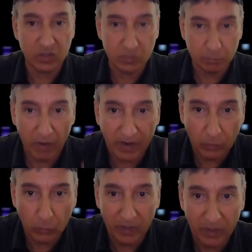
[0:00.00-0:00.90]
bright
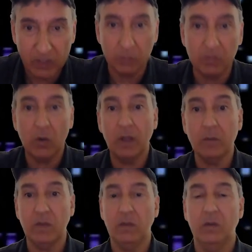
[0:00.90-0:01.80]
illumination behind
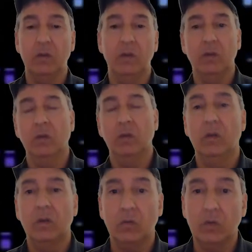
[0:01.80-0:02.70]
me,
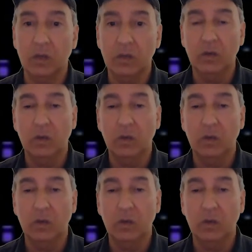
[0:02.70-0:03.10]
okay?